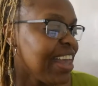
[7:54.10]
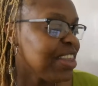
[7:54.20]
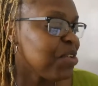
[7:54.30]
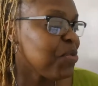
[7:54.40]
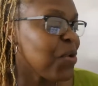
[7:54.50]

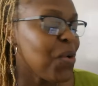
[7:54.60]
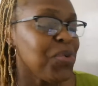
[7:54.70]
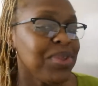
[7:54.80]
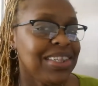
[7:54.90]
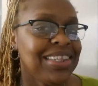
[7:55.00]
And the
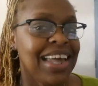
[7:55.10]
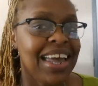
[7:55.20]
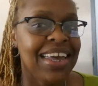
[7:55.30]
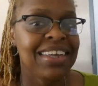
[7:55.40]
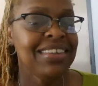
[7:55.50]
quote
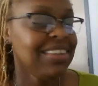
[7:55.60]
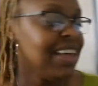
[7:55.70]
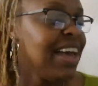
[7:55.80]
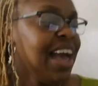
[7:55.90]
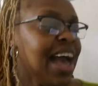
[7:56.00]

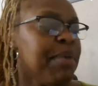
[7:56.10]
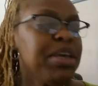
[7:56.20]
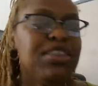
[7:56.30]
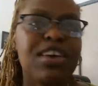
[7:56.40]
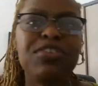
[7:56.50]
says, I
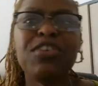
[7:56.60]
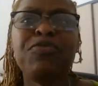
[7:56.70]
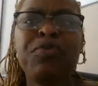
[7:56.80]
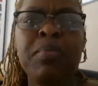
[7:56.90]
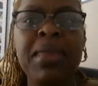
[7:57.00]
mean, this
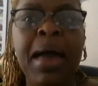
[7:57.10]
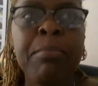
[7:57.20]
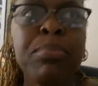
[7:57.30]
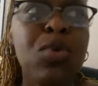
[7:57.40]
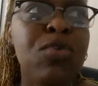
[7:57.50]
is from that